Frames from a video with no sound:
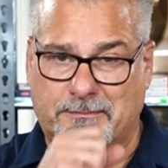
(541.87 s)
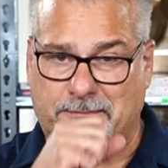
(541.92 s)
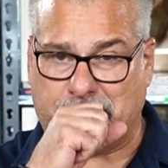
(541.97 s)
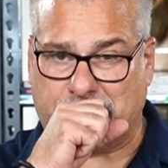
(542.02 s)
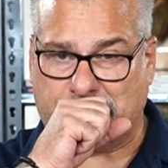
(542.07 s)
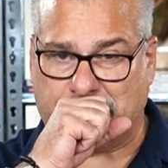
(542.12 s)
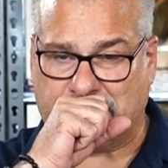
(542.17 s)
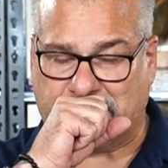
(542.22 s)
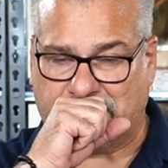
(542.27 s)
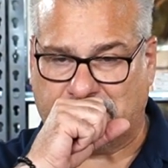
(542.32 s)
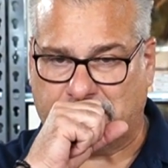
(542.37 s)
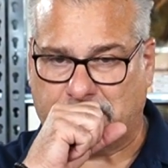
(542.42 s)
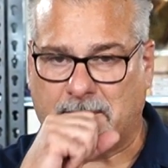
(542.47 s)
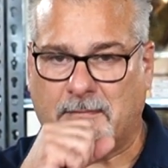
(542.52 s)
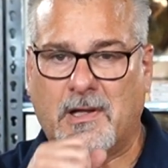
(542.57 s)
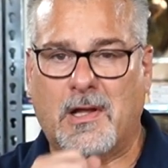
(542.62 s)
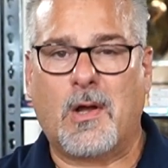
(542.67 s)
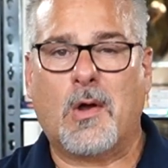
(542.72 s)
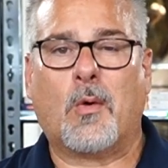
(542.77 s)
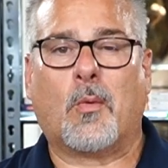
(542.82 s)

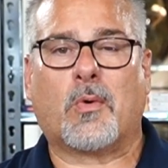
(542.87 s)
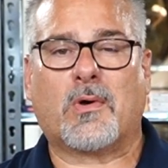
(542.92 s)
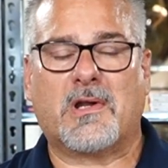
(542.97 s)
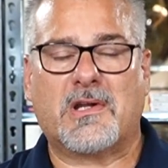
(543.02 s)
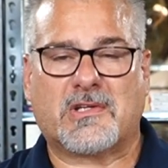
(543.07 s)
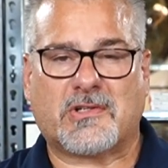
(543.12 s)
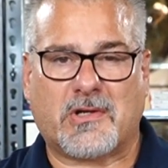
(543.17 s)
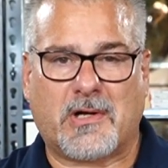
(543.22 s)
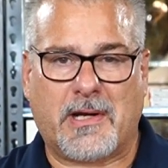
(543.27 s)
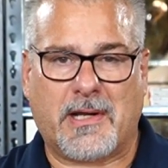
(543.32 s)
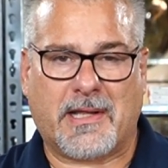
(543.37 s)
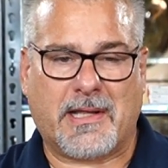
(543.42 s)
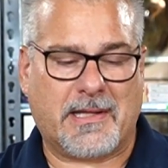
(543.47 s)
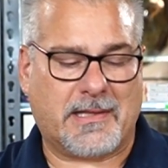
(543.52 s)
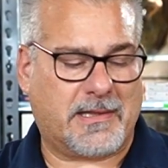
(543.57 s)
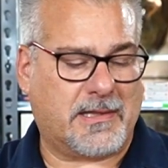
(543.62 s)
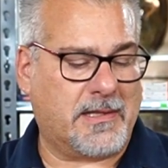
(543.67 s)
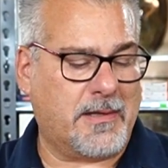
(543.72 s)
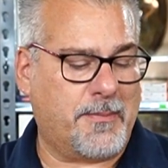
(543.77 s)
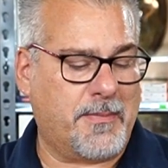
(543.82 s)
we're going to try to
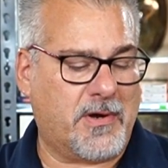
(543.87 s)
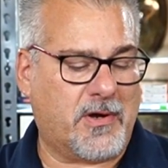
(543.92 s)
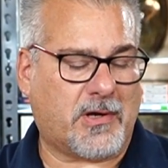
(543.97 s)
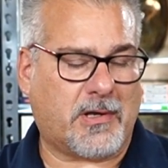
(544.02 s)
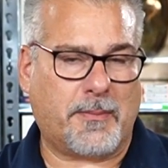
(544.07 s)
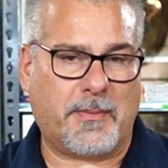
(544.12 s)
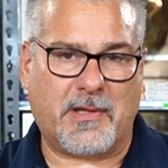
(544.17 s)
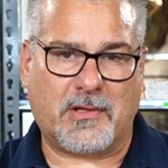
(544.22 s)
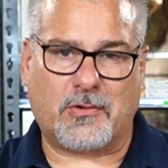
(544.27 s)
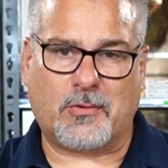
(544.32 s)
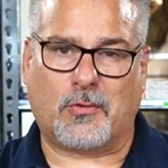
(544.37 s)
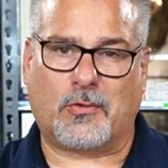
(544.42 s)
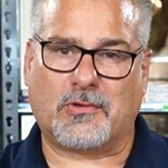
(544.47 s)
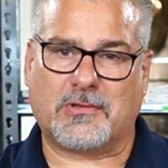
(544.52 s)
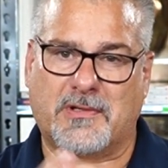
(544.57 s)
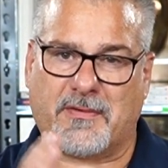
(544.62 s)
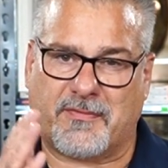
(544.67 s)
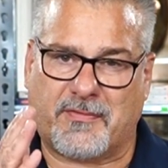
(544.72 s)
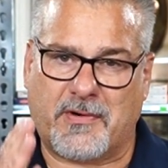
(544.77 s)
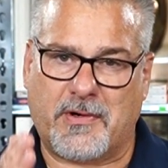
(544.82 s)
get the American-made
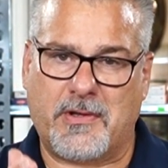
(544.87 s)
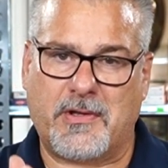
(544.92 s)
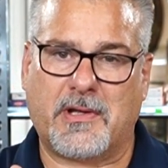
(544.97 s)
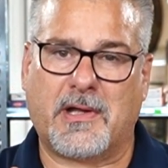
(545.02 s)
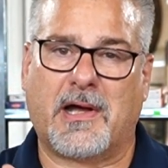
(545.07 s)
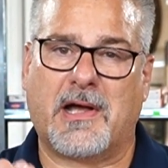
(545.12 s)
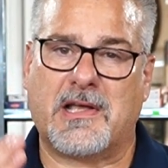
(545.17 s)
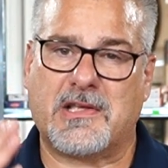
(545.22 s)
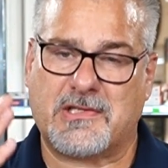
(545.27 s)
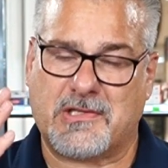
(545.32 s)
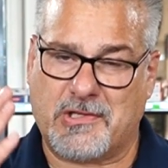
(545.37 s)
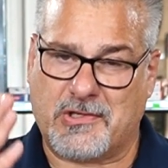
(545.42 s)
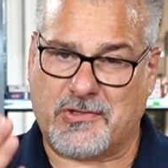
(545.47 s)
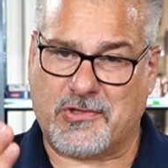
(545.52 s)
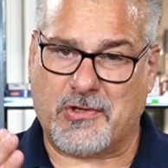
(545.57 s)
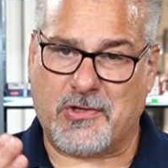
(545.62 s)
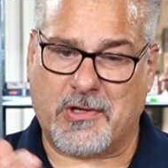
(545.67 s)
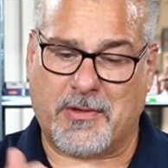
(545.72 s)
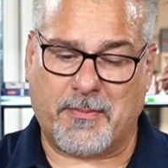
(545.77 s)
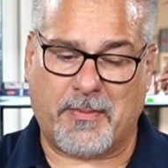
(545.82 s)
tools in front of you guys
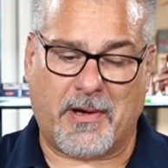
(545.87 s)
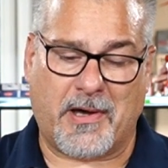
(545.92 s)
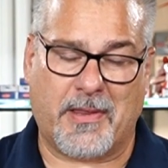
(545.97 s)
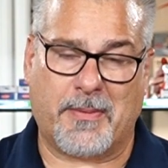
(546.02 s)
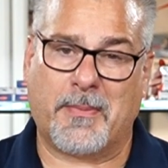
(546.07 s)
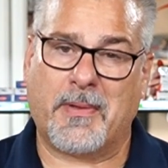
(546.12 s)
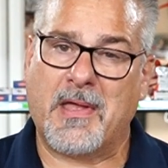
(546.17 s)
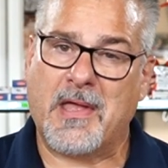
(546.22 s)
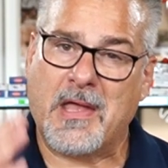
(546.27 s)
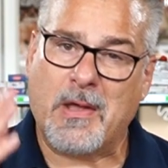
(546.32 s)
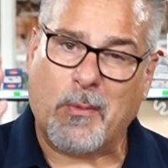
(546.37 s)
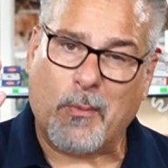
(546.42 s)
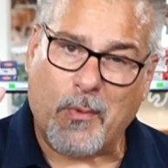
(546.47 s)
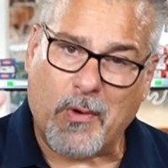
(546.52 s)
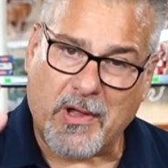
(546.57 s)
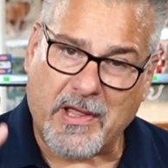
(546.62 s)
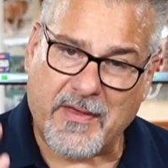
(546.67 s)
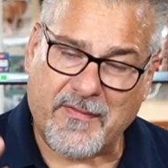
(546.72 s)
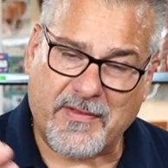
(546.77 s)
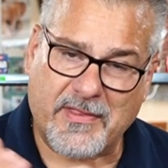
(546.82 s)
so you can buy them.
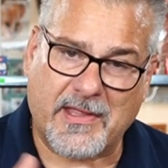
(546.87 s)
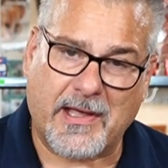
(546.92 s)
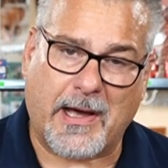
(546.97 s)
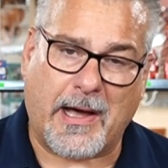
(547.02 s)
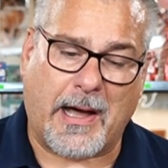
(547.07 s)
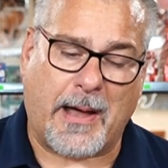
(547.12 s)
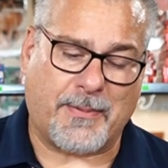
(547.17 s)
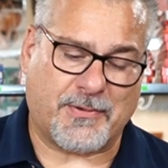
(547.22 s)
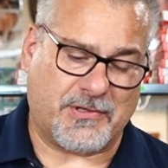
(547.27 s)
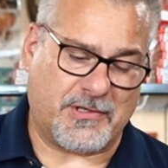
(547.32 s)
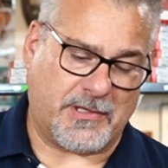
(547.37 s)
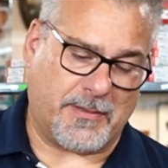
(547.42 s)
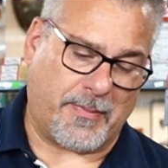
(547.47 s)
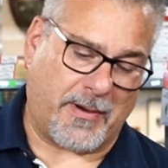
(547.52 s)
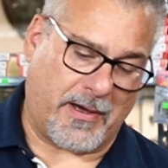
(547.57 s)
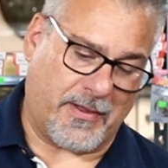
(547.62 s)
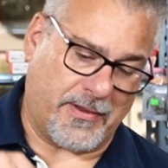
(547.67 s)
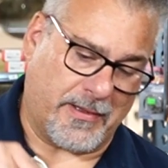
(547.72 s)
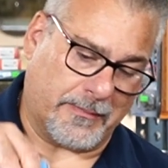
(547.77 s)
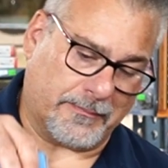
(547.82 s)
We'll give you the option to
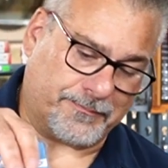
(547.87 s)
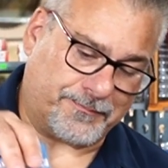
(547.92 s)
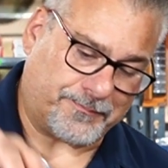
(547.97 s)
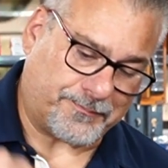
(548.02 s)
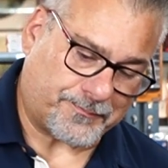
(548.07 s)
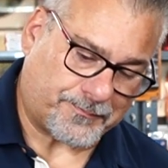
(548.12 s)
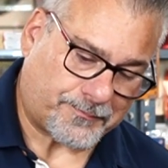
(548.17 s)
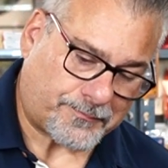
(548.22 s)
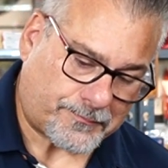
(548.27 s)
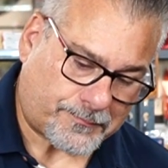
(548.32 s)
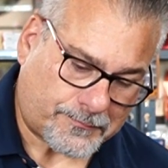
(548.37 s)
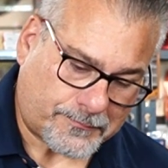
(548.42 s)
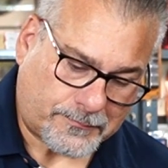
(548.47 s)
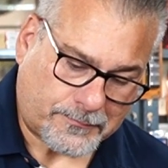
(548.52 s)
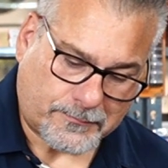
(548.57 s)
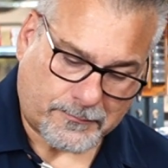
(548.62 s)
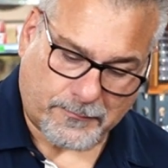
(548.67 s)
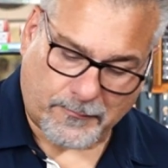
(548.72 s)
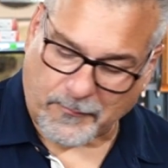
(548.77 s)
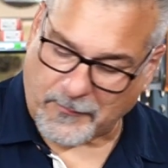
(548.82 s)
buy them.
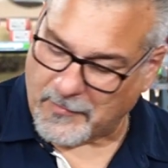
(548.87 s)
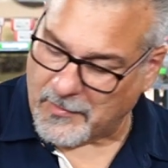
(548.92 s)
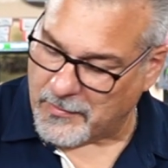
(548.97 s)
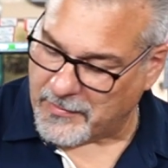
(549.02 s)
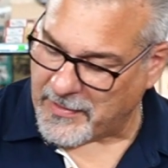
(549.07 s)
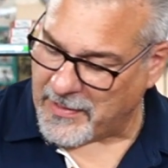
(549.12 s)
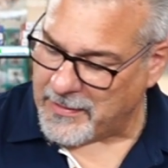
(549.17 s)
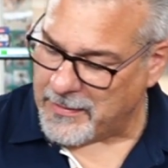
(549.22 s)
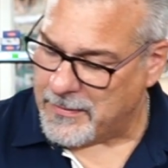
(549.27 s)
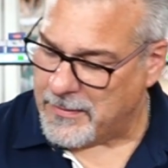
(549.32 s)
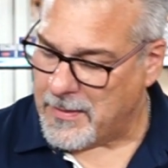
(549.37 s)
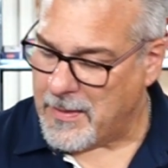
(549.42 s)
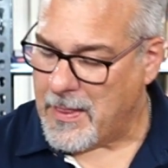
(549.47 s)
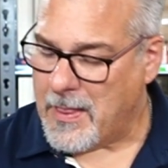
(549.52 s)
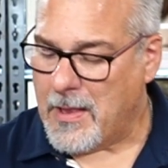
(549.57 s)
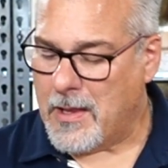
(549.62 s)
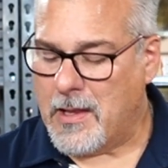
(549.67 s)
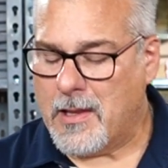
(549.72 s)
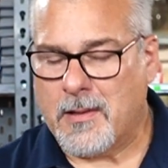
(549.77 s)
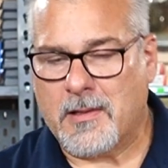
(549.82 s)
Okay?
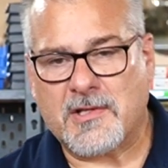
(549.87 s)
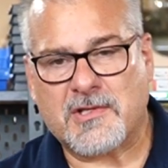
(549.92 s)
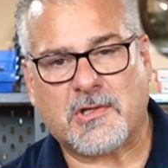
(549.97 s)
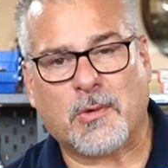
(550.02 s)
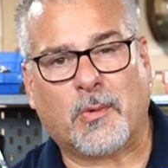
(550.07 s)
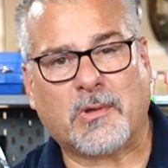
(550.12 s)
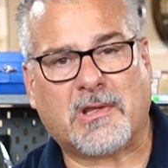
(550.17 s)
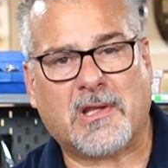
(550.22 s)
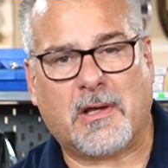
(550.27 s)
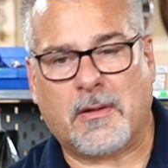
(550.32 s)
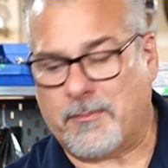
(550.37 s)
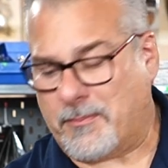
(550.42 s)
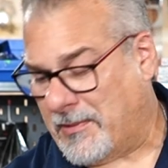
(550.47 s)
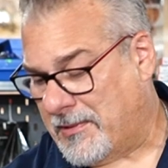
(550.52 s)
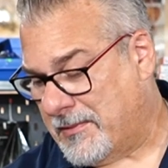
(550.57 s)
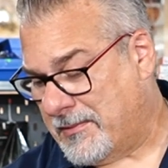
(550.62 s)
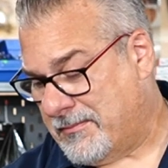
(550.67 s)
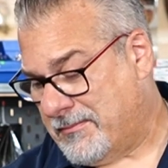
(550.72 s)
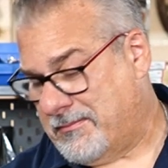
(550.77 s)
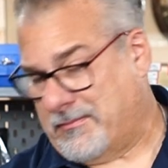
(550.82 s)
So what the,
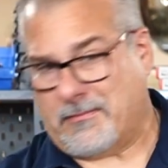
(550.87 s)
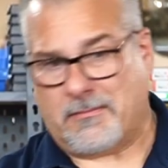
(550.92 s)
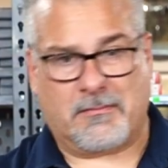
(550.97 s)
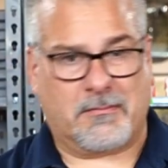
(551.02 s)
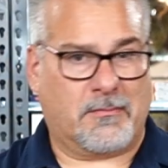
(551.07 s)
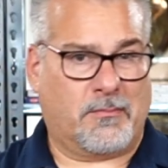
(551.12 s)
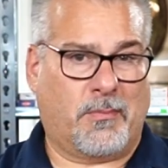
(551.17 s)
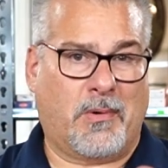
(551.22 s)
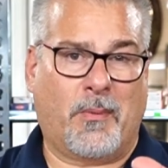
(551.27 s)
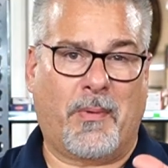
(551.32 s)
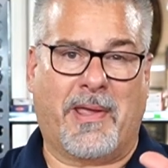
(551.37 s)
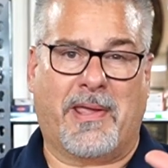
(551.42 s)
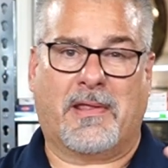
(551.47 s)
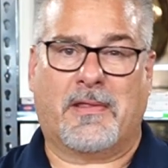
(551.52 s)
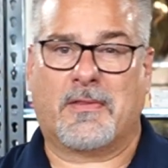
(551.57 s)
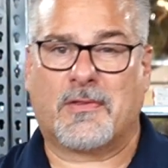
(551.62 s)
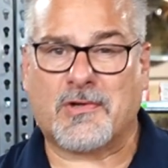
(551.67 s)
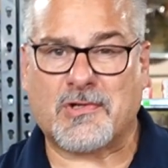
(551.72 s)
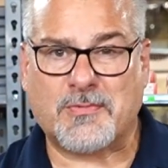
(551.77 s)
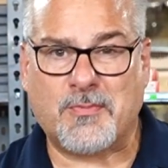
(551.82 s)
but but wait,
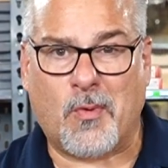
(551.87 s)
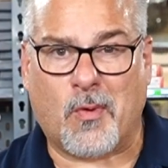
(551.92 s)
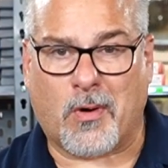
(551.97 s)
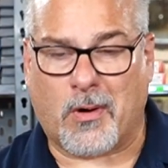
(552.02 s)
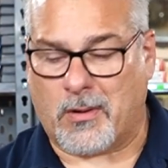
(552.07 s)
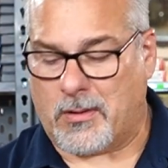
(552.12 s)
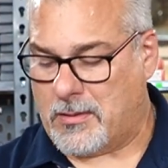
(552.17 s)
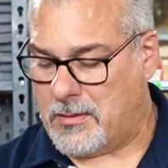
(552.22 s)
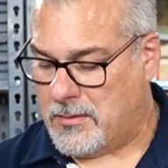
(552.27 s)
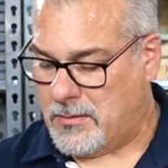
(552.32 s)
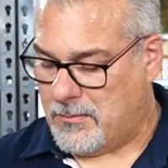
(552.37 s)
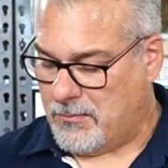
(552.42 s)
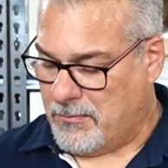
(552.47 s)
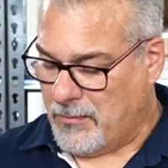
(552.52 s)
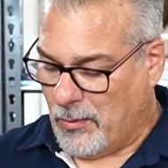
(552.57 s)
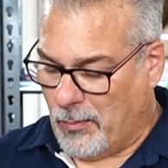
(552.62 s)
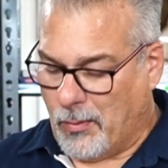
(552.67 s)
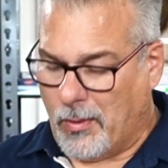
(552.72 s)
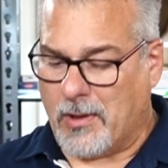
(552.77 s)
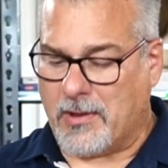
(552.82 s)
there's more.
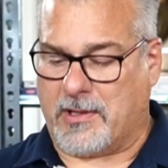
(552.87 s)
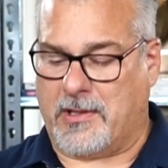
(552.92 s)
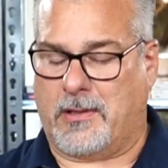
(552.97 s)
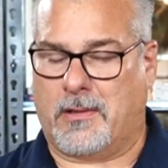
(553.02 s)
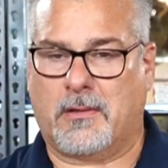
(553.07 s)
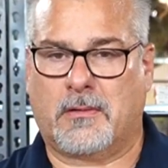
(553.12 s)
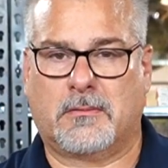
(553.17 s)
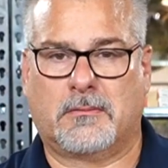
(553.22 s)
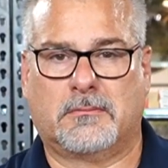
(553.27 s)
Milwaukee.